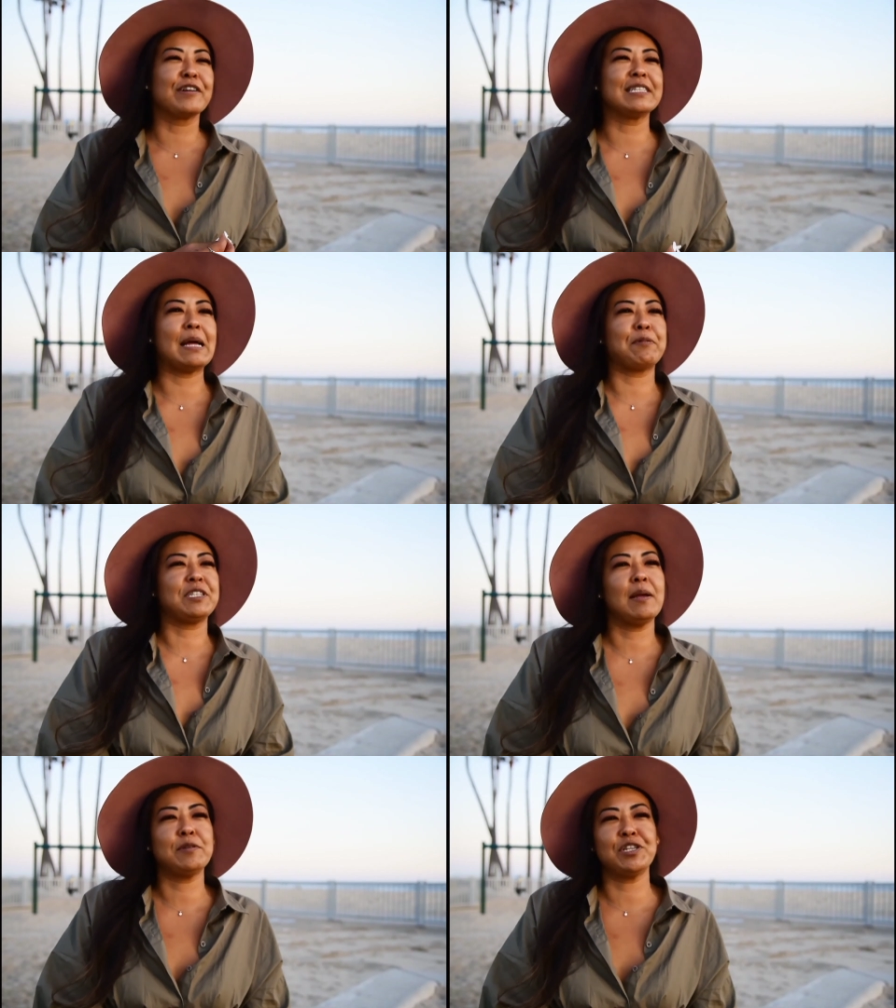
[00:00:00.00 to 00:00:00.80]
there goes that
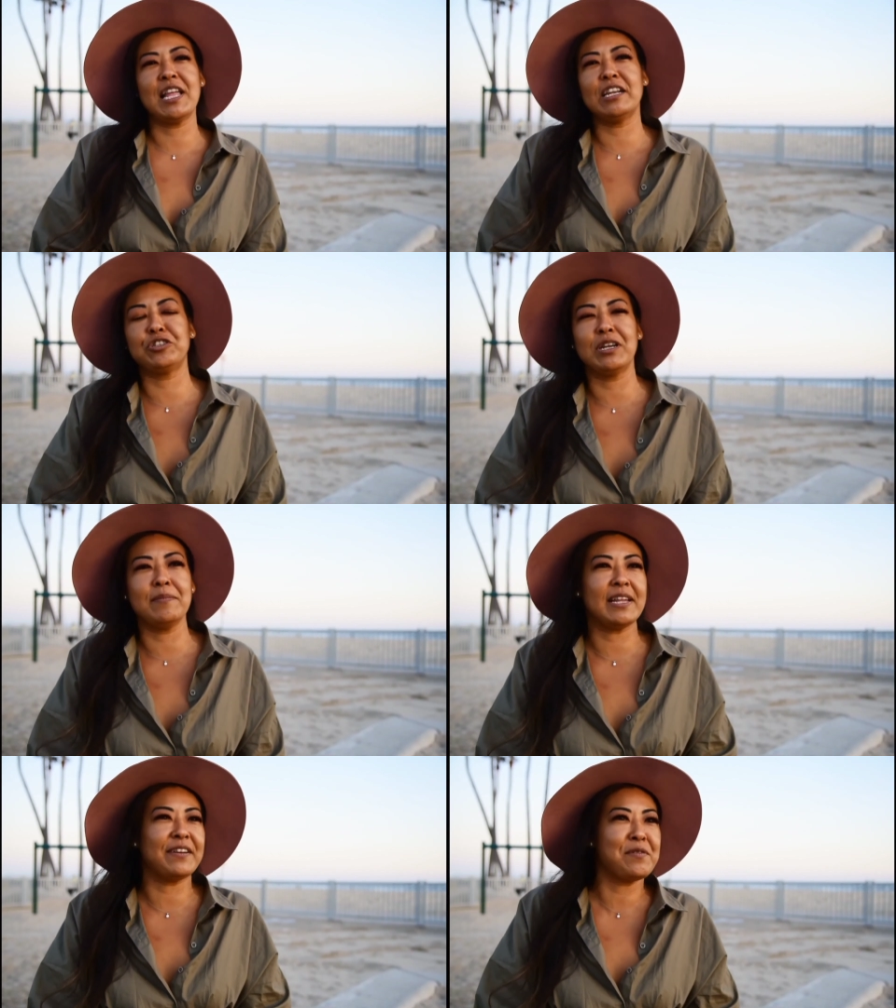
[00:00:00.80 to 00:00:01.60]
perception, that
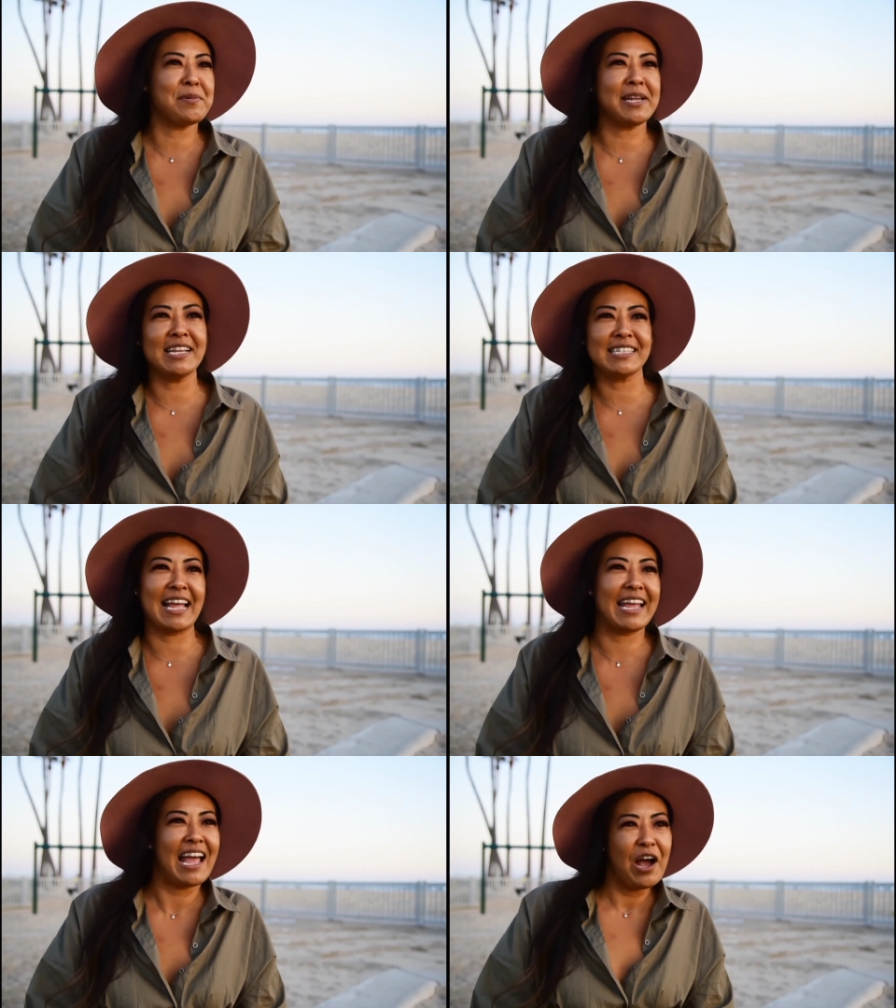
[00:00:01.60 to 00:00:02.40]
dream that everybody's
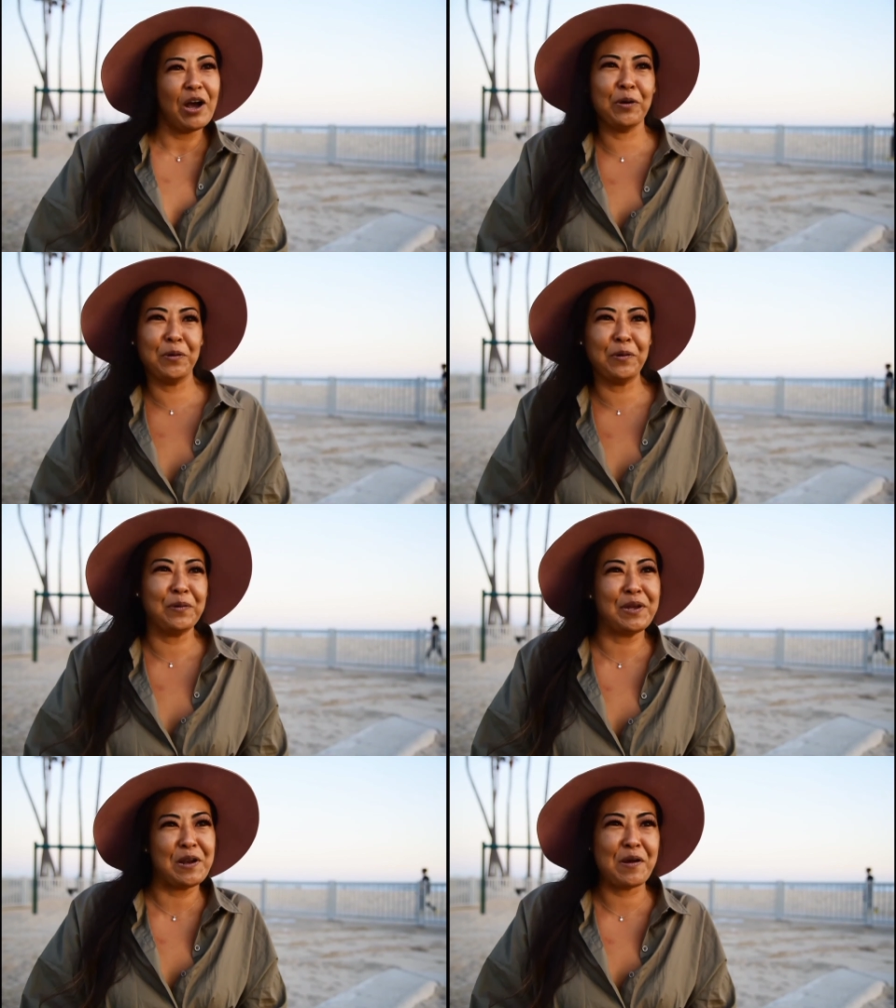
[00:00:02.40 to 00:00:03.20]
like,
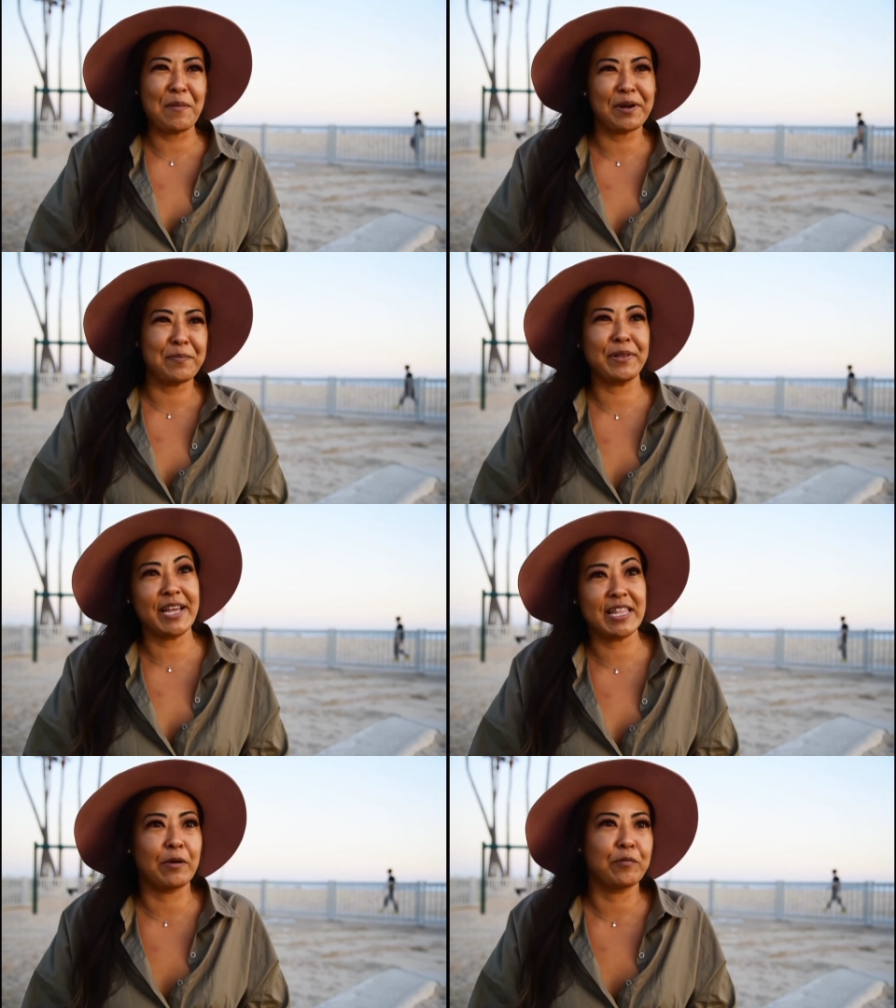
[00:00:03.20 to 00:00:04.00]
oh, I'm going to
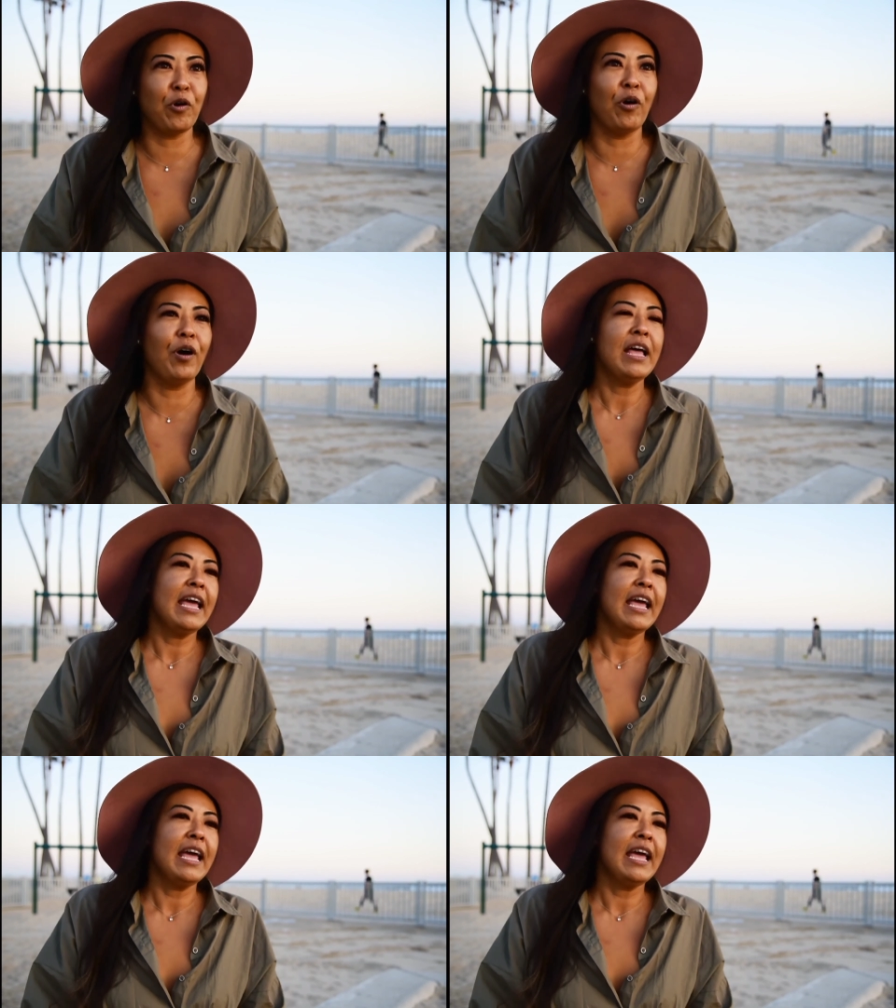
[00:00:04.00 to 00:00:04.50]
play that role.